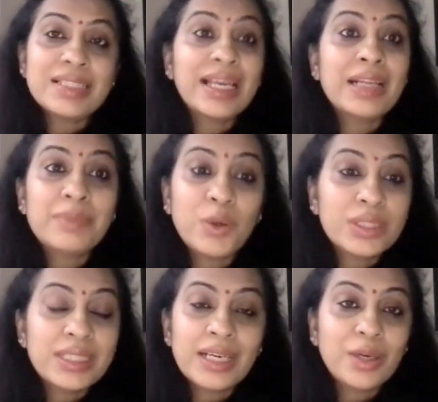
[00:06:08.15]
they help all
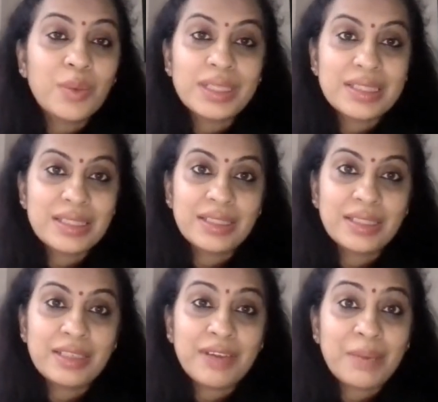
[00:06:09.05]
the younger ones in
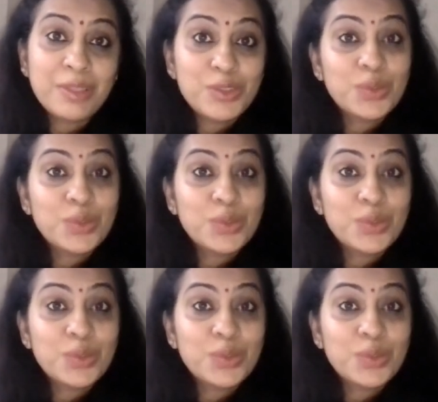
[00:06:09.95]
the environment